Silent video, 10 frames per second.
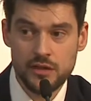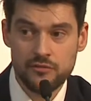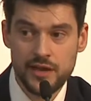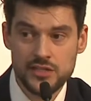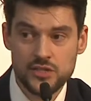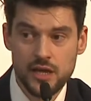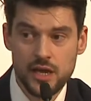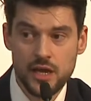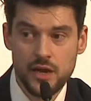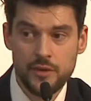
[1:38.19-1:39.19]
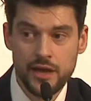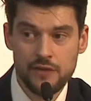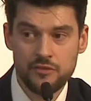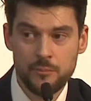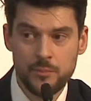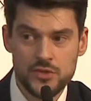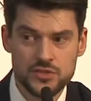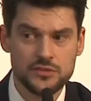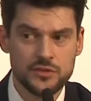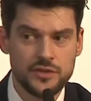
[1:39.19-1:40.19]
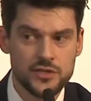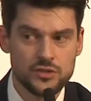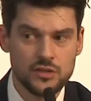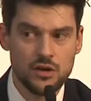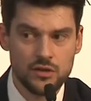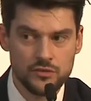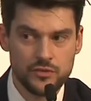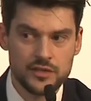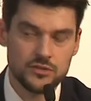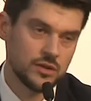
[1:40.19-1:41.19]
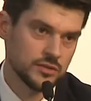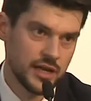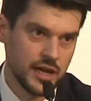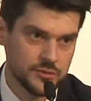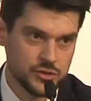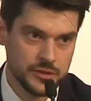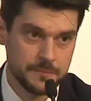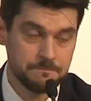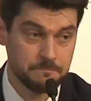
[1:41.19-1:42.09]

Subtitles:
First, we have a post-intervention conflict-torn country,